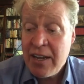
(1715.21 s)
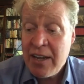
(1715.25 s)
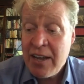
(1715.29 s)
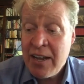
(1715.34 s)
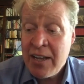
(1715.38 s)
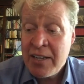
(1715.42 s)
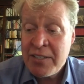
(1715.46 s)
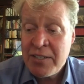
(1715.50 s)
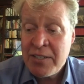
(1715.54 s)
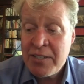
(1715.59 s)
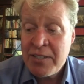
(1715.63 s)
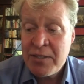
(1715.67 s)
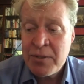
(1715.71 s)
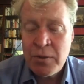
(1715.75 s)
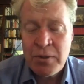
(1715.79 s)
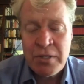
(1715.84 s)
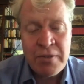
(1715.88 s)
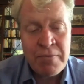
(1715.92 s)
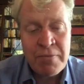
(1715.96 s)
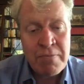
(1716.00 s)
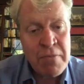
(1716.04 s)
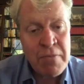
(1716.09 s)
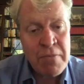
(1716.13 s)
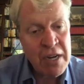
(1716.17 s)
as a sort of
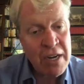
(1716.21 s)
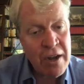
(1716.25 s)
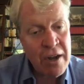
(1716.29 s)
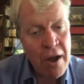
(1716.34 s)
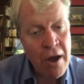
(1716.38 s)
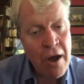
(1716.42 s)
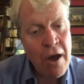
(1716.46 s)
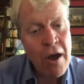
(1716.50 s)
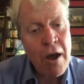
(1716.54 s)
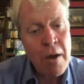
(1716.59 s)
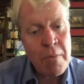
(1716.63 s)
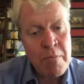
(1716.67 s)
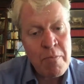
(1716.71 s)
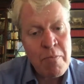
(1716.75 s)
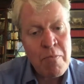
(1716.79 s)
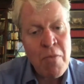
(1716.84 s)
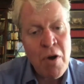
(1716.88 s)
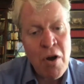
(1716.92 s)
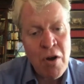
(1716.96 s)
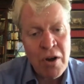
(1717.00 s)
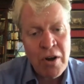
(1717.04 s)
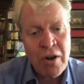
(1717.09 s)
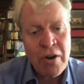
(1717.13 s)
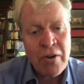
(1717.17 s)
macabre
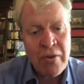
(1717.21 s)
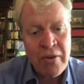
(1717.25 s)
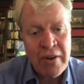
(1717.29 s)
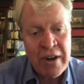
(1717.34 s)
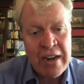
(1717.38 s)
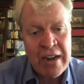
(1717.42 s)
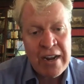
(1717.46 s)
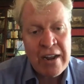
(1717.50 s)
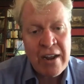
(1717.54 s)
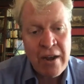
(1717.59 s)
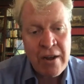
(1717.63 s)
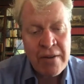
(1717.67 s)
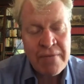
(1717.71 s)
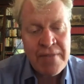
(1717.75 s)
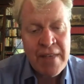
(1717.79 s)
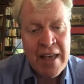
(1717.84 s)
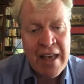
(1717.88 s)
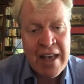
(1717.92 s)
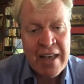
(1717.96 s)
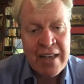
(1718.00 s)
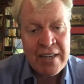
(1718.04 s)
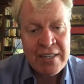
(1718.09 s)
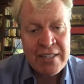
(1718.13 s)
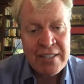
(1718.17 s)
mockery of
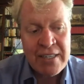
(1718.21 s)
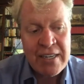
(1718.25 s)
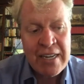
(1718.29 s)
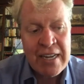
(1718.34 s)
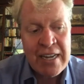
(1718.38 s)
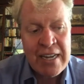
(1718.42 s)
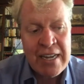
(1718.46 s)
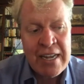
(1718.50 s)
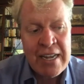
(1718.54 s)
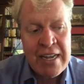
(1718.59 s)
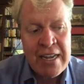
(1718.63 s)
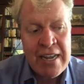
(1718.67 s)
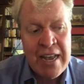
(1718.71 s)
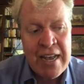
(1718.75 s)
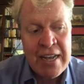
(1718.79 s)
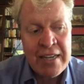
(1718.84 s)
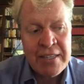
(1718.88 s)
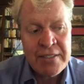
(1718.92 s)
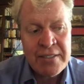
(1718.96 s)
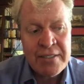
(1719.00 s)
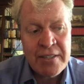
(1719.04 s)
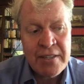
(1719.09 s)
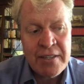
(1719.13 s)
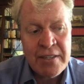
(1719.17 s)
that, he
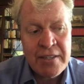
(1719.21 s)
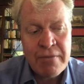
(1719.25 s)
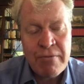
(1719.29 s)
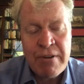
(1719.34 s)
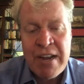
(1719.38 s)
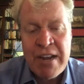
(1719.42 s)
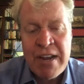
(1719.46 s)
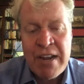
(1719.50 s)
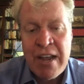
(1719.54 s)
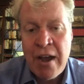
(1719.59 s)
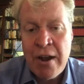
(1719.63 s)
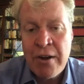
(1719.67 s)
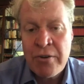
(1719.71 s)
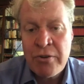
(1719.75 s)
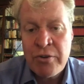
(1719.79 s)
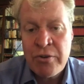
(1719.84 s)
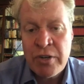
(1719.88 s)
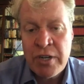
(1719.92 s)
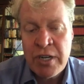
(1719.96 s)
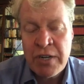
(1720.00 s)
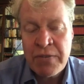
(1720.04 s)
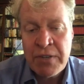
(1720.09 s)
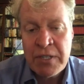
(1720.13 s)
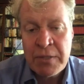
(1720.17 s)
has
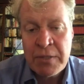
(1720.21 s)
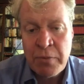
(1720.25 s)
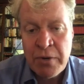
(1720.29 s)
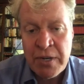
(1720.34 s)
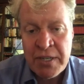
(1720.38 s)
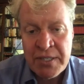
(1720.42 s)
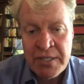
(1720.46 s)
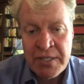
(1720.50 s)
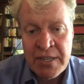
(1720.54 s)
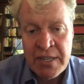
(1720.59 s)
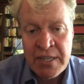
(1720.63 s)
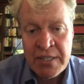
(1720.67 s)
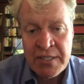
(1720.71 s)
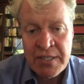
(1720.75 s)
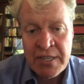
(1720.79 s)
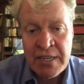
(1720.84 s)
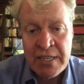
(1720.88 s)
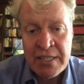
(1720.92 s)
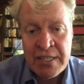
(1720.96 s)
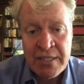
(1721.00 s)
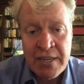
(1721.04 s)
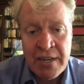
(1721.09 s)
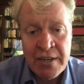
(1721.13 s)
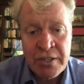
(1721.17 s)
300 of his prisoners in his
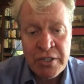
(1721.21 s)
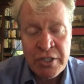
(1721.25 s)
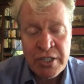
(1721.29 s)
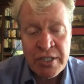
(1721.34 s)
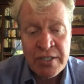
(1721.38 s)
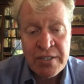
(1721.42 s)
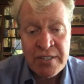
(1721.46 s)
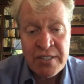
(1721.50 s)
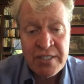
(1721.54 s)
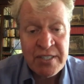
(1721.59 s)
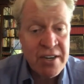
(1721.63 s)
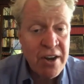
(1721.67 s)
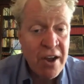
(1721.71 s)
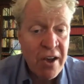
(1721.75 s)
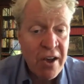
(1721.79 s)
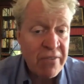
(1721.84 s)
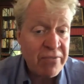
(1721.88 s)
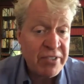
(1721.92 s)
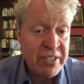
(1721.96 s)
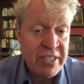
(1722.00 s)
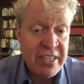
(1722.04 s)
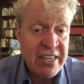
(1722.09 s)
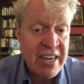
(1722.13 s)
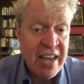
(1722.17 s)
dungeon starved to
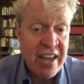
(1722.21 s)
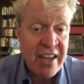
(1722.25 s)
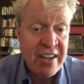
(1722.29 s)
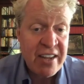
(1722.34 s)
death.